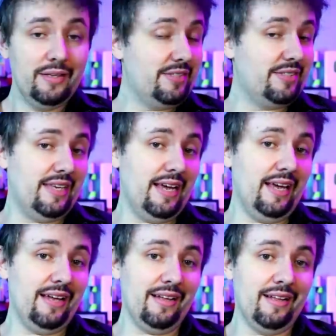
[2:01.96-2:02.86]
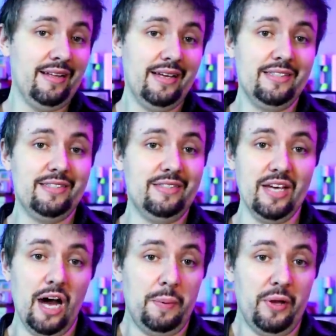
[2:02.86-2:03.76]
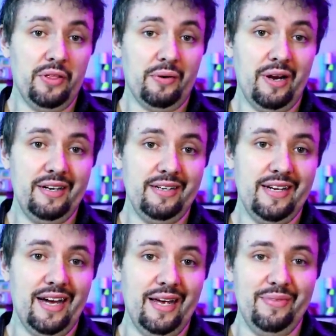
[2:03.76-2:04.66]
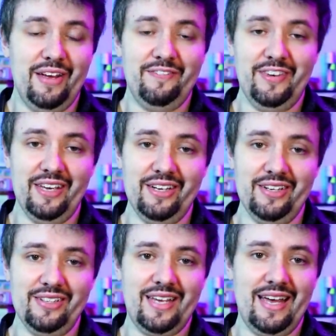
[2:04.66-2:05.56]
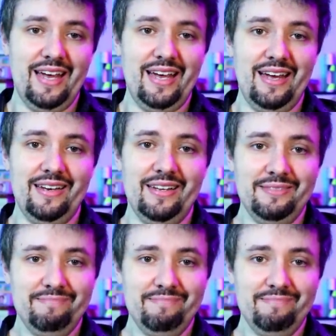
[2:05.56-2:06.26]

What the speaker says: Still, it's double the runtime that Phelous had.